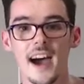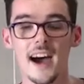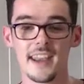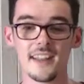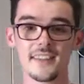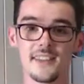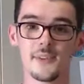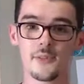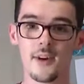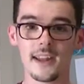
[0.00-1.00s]
and I'll see you
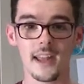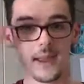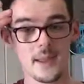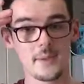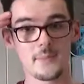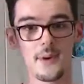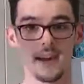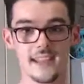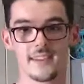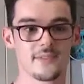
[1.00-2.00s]
Friday. Bye.